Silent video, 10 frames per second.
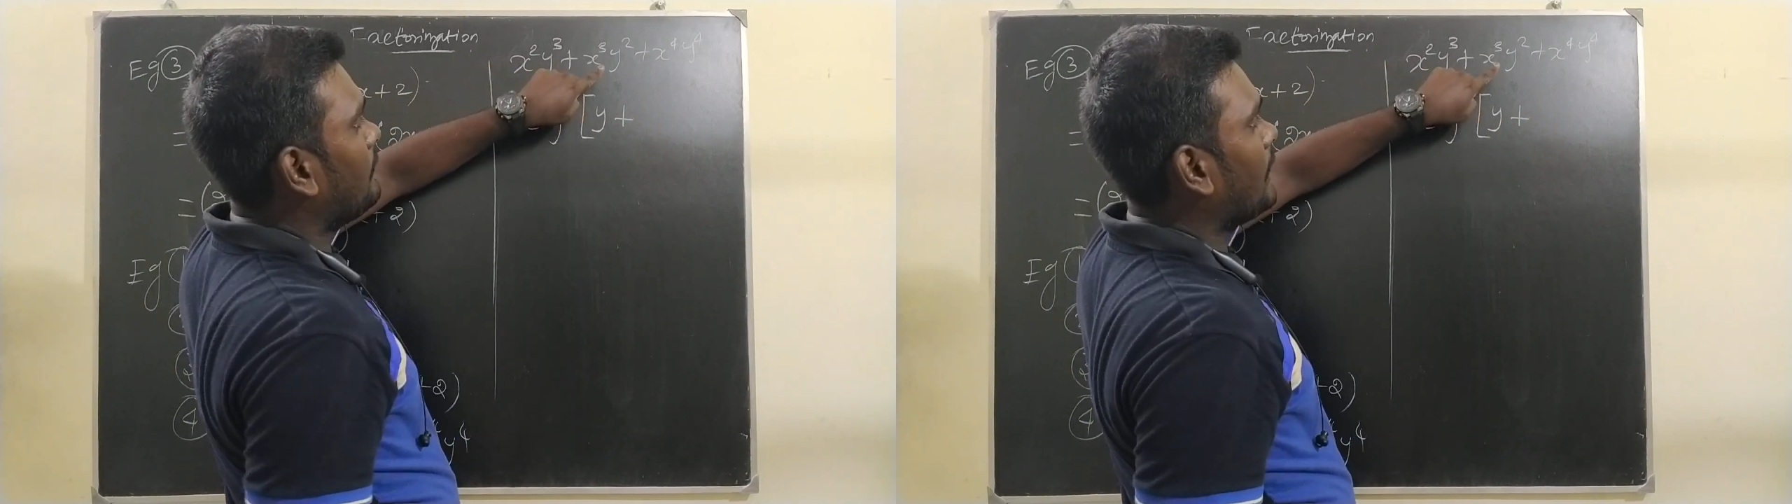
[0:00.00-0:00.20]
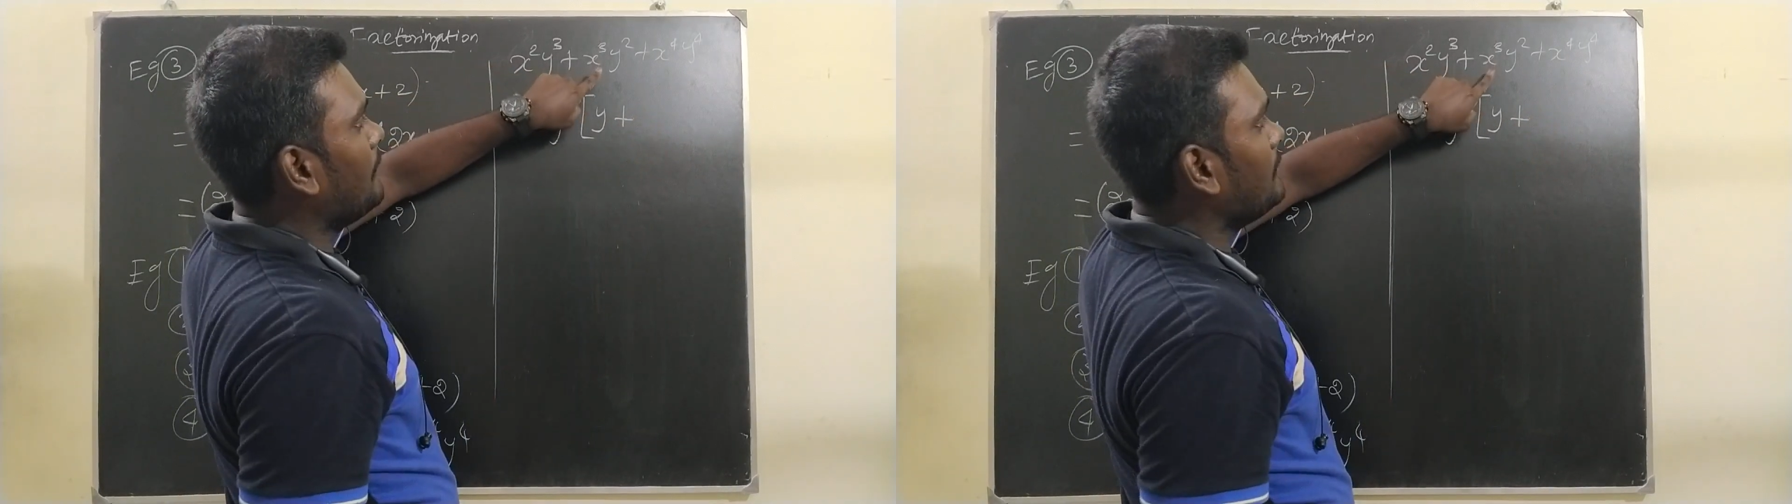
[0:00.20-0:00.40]

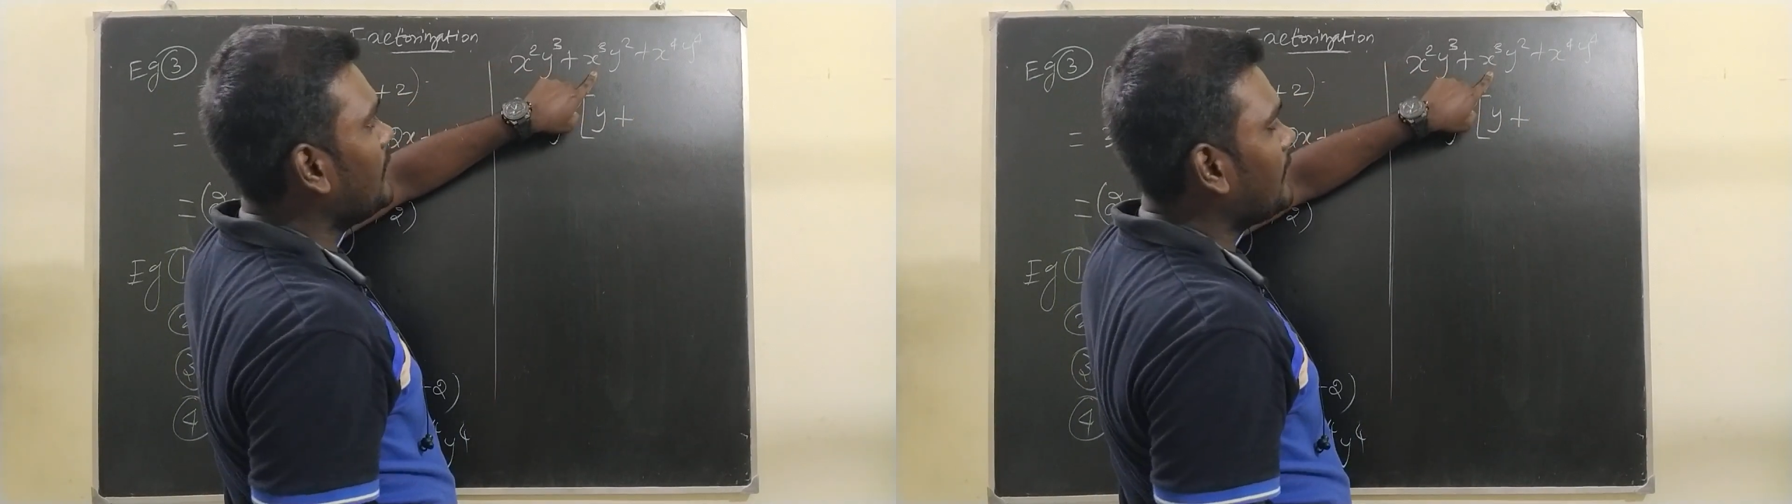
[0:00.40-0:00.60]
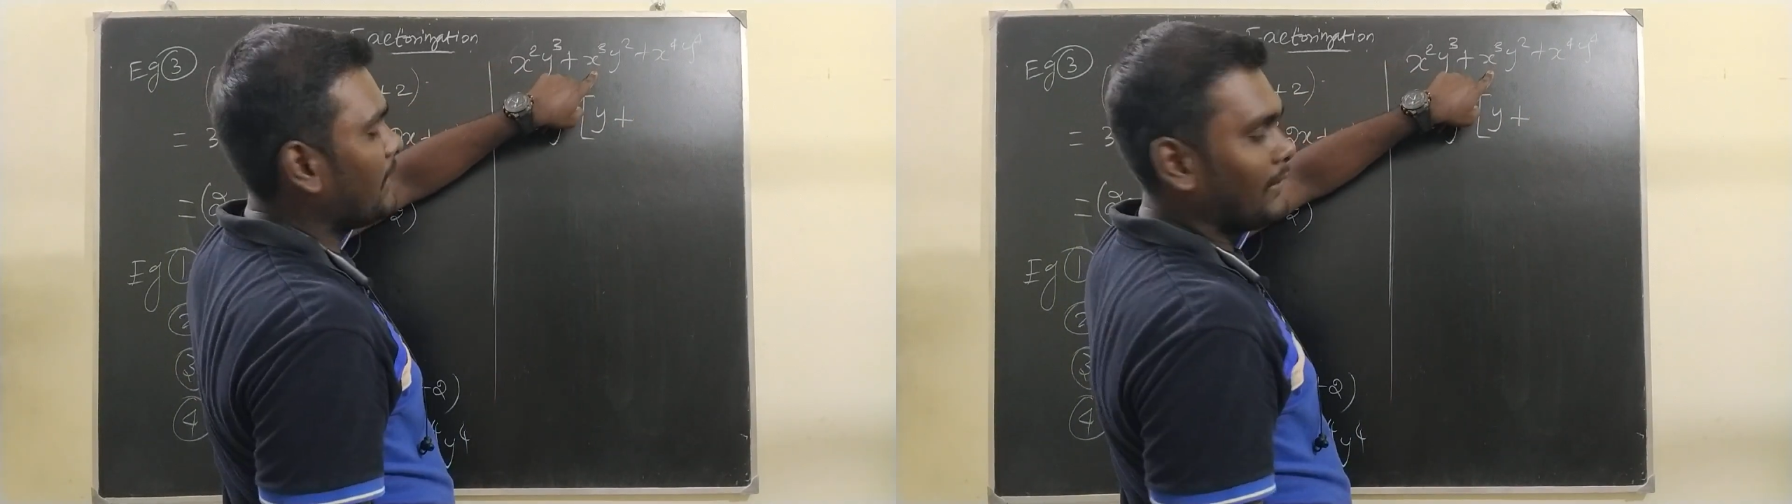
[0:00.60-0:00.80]
from
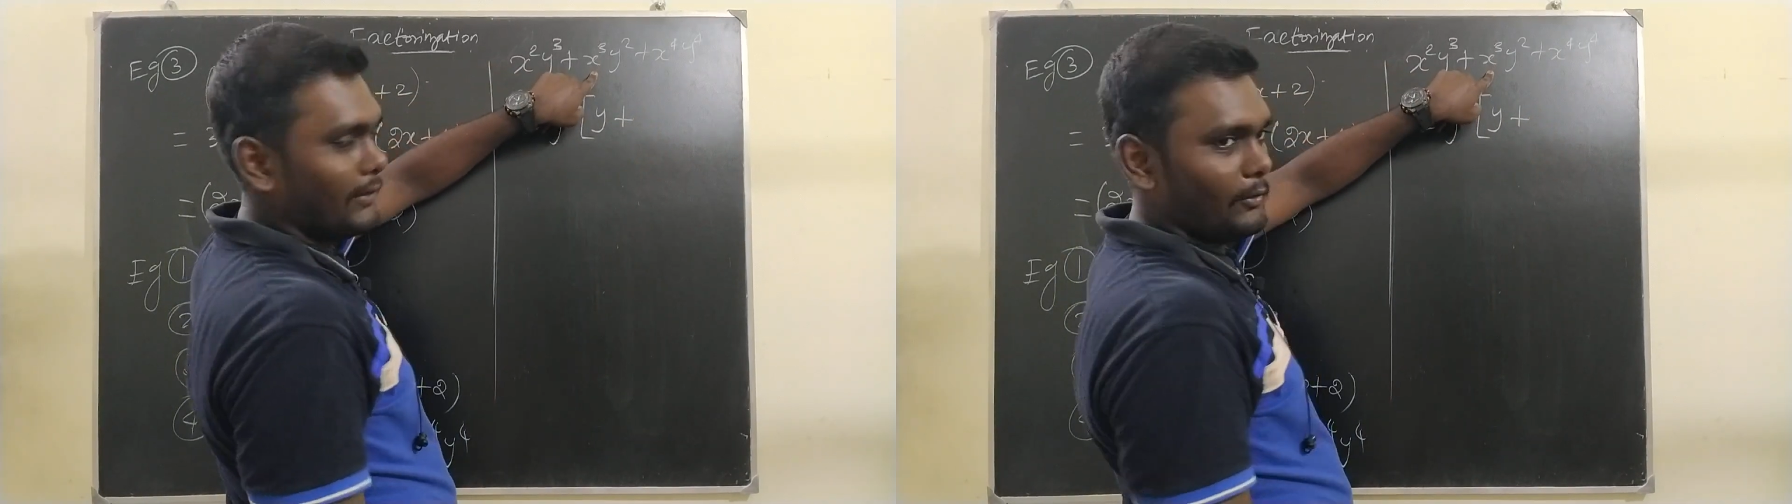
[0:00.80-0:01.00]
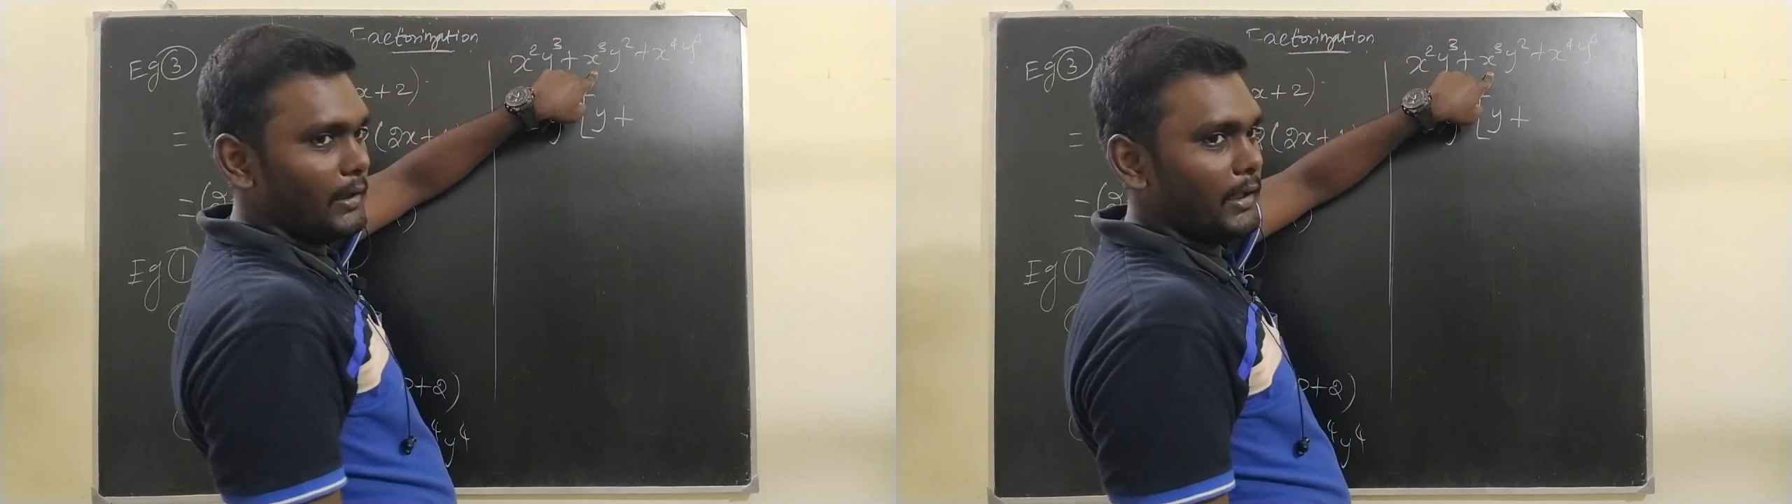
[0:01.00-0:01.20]
this x
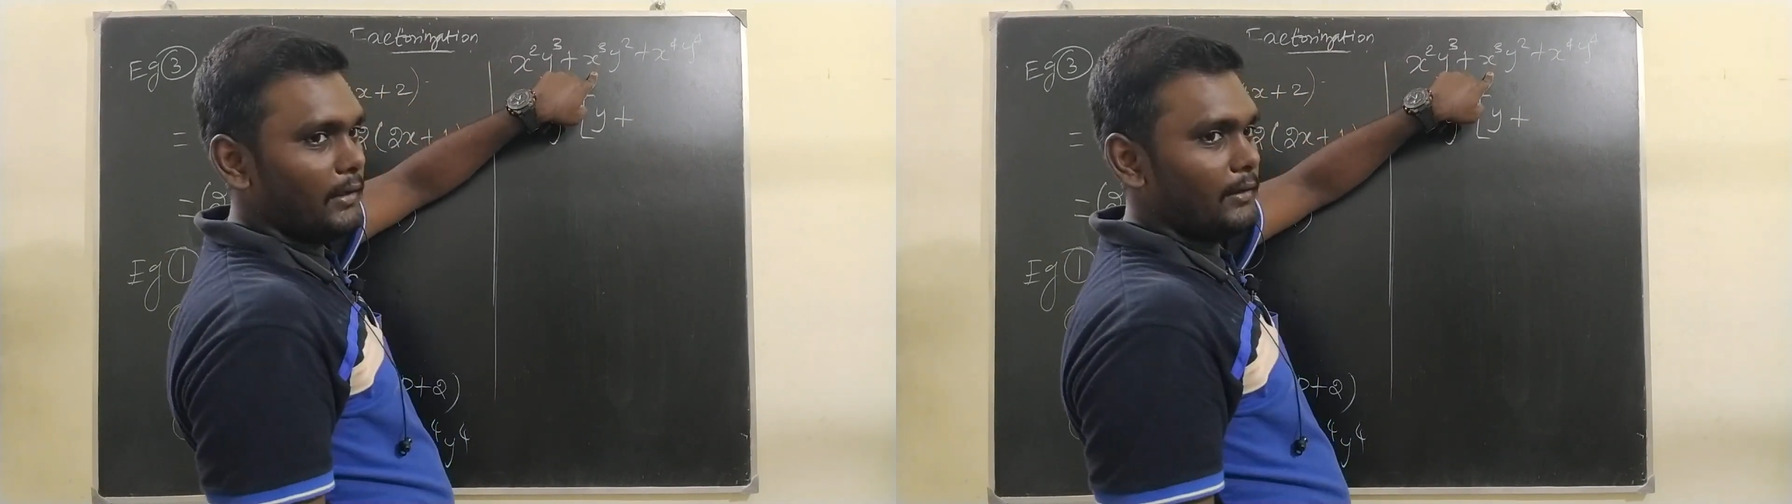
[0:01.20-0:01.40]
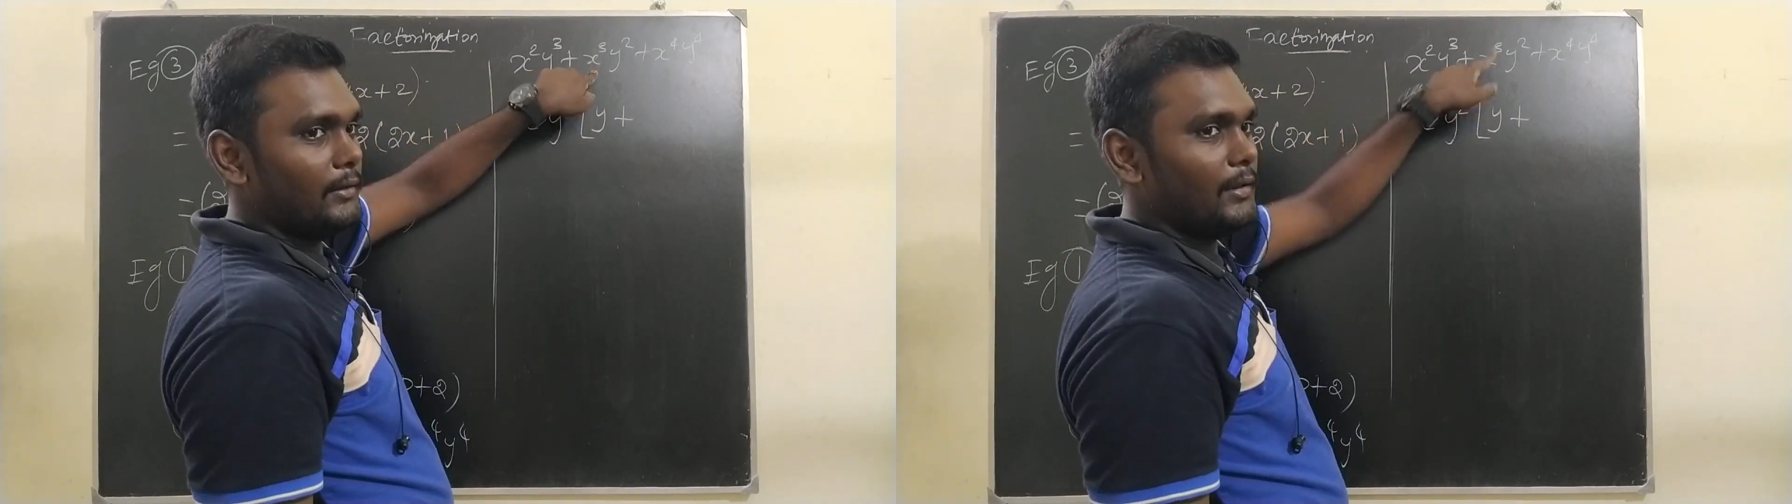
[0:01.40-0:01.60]

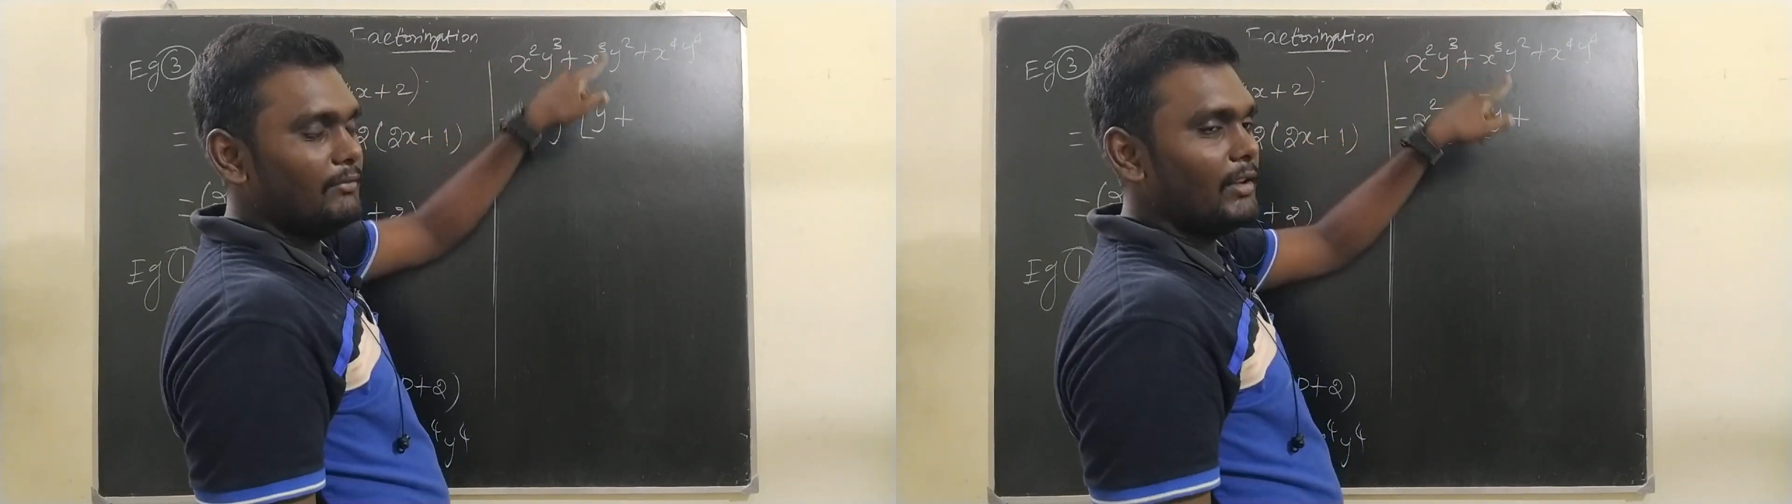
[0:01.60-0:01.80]
square